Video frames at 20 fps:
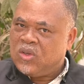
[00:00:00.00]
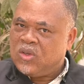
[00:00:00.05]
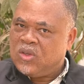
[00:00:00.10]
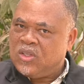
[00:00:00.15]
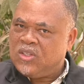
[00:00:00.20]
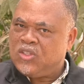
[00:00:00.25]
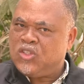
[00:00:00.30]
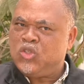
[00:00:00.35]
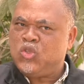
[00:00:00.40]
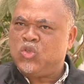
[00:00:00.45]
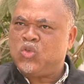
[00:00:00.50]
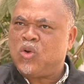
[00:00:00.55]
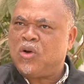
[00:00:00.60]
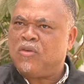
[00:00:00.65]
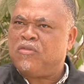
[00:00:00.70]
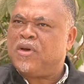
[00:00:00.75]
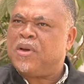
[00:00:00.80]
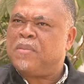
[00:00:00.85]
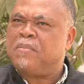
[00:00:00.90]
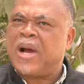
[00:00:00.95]
this issue
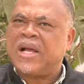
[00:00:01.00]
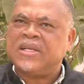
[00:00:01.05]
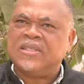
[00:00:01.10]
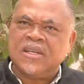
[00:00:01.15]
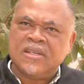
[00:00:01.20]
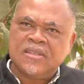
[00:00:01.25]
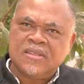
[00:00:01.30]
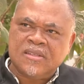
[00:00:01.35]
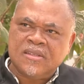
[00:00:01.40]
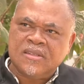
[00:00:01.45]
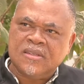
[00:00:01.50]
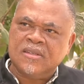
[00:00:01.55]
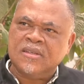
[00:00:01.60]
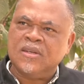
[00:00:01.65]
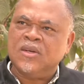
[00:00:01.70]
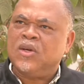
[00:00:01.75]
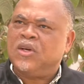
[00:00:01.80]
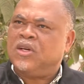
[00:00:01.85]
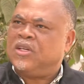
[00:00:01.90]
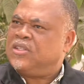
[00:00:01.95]
of emergency,
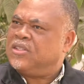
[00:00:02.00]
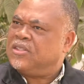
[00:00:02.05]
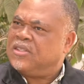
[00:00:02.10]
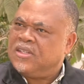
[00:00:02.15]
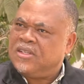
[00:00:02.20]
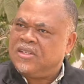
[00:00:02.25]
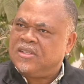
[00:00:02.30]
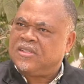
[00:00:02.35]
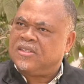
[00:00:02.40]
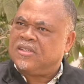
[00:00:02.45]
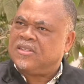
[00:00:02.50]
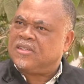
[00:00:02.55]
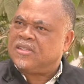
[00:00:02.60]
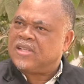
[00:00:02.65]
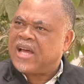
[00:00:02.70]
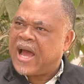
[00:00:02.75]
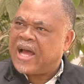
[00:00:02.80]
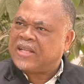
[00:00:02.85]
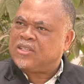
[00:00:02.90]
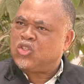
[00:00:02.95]
is this, is
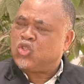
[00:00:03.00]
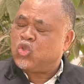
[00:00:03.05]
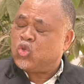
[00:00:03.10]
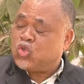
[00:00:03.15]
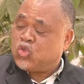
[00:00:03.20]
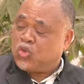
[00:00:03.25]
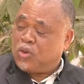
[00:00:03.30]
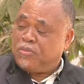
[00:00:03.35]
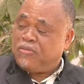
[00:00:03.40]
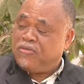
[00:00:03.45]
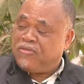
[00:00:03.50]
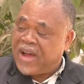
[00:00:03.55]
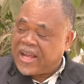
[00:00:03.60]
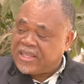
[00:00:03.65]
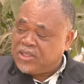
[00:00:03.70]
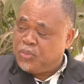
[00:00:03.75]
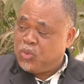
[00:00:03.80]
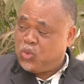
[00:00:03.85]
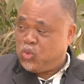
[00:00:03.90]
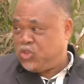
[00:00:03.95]
that, to
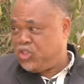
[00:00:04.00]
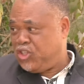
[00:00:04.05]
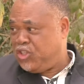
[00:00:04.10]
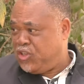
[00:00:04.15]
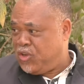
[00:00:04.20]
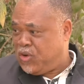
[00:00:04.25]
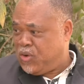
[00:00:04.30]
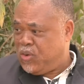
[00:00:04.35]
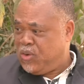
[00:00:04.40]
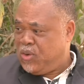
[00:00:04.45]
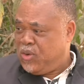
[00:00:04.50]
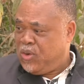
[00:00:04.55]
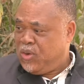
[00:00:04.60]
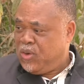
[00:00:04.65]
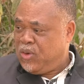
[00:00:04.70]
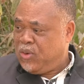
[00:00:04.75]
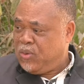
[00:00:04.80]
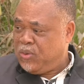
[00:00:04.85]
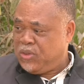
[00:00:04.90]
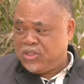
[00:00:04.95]
subvert procedure,
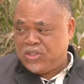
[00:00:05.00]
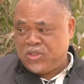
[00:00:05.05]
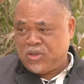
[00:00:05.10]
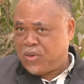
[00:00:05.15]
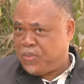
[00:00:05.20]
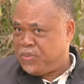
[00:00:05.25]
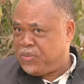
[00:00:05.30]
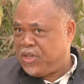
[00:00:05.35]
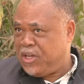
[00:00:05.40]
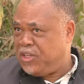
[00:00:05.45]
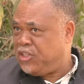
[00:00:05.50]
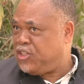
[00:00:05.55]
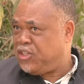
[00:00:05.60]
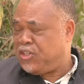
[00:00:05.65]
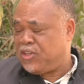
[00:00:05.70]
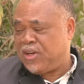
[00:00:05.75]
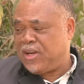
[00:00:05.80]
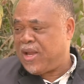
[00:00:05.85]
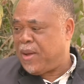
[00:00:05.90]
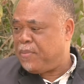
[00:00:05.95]
which obtains
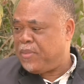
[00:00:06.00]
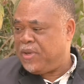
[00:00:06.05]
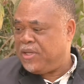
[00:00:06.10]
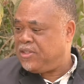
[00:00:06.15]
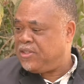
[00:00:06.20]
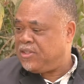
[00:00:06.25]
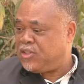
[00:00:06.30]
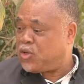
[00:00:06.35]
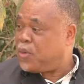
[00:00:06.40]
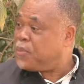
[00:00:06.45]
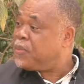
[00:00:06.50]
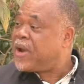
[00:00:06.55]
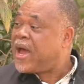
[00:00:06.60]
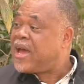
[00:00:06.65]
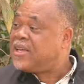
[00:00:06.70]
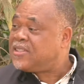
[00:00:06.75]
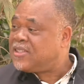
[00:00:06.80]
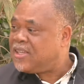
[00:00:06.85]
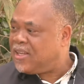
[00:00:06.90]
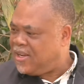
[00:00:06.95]
in other places.
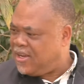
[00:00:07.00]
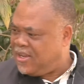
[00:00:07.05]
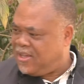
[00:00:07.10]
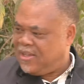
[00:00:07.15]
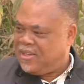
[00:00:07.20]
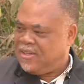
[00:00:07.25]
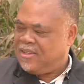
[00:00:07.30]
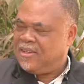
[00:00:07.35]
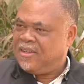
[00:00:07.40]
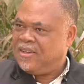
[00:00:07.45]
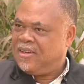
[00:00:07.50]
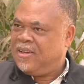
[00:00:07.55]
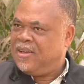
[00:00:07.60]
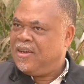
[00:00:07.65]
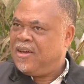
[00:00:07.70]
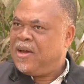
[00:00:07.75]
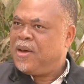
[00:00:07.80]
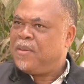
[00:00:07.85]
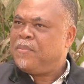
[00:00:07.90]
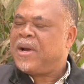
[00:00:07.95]
Surprisingly,
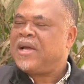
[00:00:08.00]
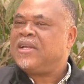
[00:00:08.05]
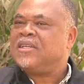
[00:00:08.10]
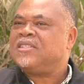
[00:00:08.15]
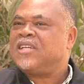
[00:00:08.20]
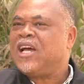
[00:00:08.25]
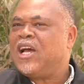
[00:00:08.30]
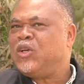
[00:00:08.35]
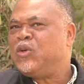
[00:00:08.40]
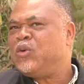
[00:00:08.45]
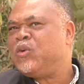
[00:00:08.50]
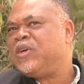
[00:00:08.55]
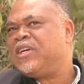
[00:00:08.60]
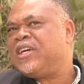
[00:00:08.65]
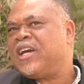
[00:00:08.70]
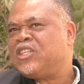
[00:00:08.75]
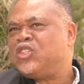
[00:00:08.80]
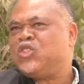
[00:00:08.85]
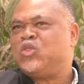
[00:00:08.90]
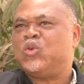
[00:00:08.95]
by the time you
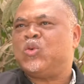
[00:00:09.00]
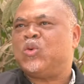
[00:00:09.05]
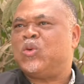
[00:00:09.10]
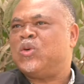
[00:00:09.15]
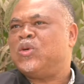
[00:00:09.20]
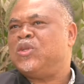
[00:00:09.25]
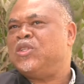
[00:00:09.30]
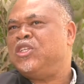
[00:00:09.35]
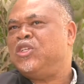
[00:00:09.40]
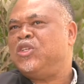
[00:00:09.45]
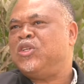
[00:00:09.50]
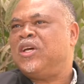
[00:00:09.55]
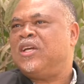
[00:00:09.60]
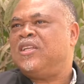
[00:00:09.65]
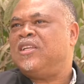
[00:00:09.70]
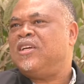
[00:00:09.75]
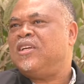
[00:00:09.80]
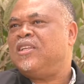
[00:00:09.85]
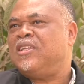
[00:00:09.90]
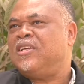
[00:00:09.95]
get to
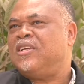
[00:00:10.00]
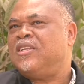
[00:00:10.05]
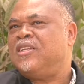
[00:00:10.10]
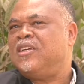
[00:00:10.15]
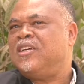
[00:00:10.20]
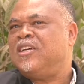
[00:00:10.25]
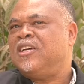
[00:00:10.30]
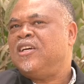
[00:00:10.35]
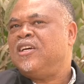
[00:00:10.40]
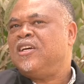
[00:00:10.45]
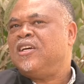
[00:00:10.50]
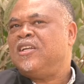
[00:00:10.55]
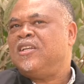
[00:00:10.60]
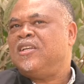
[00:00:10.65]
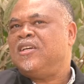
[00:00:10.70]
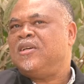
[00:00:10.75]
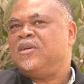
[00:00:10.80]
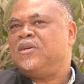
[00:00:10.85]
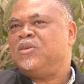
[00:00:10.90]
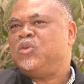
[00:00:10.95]
the
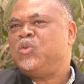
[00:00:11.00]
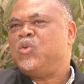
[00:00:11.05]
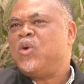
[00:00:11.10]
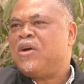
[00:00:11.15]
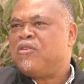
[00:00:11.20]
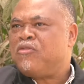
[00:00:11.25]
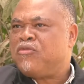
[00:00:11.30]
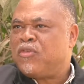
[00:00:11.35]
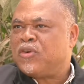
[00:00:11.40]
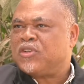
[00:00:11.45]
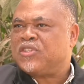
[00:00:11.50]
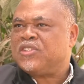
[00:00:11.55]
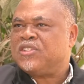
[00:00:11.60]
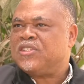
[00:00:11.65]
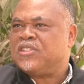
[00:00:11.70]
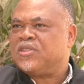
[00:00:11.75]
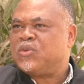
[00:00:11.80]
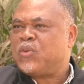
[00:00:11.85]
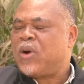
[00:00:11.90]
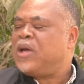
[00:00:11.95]
UN
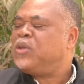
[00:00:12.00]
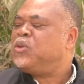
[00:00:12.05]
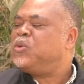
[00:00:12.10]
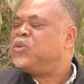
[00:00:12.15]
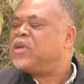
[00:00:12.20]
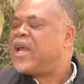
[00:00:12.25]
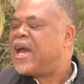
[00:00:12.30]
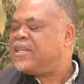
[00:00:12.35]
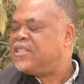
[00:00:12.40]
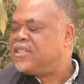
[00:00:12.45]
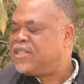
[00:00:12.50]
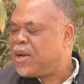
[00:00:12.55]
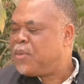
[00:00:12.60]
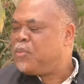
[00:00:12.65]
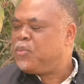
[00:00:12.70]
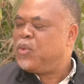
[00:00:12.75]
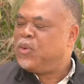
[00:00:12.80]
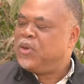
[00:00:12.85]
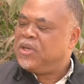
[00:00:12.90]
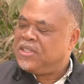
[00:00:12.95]
forces, why do
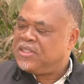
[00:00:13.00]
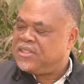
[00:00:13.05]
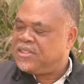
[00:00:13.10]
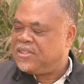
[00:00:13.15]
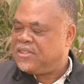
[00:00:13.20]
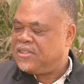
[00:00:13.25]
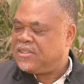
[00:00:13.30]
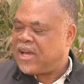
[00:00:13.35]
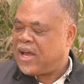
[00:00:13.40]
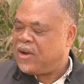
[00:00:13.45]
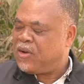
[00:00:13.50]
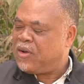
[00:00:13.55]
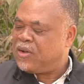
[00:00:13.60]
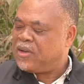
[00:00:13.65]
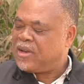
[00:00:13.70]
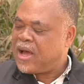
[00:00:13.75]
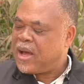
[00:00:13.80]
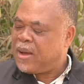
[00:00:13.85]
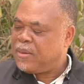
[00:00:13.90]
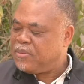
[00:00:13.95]
Nigerian police and
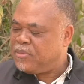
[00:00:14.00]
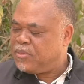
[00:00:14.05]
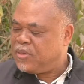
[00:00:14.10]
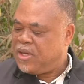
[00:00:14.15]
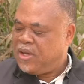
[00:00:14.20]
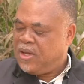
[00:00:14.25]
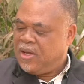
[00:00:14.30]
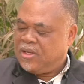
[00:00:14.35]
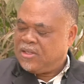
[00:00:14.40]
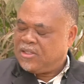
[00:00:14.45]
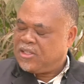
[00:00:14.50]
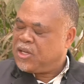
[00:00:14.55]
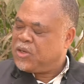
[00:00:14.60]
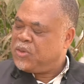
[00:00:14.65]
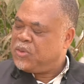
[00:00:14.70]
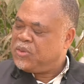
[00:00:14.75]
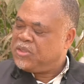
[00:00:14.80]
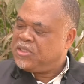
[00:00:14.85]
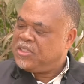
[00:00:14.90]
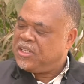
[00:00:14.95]
other
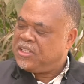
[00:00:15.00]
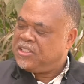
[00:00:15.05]
security